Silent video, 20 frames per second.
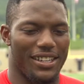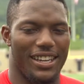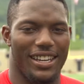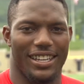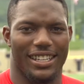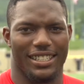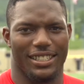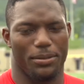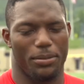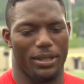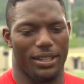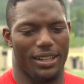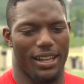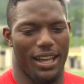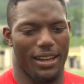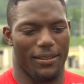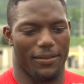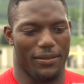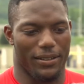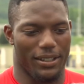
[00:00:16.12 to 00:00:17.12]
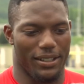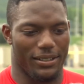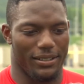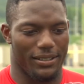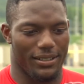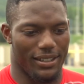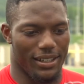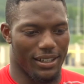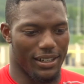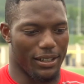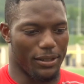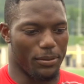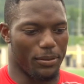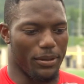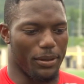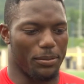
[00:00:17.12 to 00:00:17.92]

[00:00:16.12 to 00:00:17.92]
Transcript: yeah, it's been a lot of fun. Um,